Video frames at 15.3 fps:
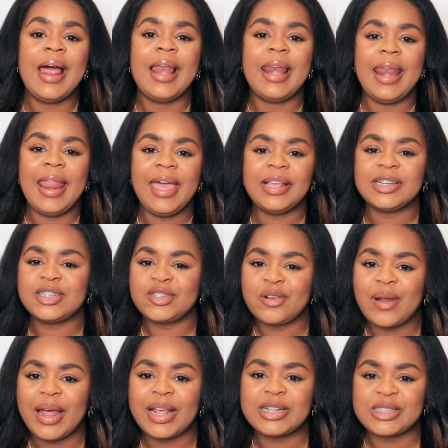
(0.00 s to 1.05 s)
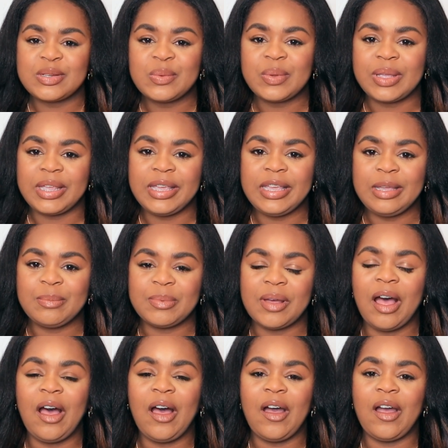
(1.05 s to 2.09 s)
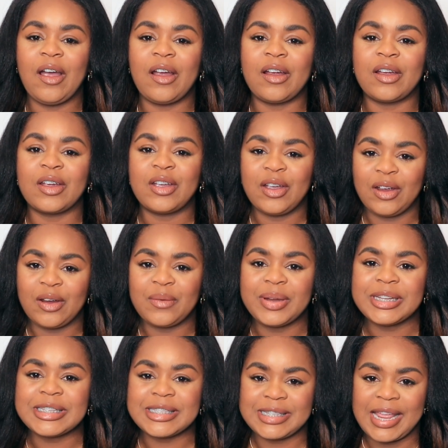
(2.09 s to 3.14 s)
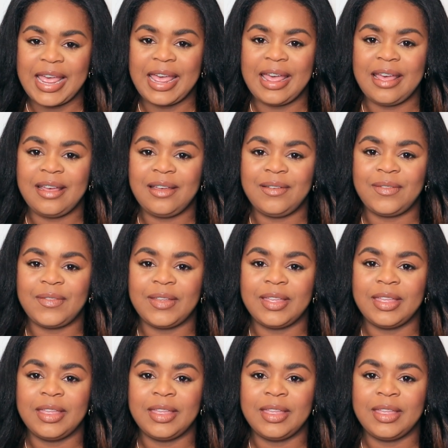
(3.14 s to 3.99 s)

Let's try to keep our current staff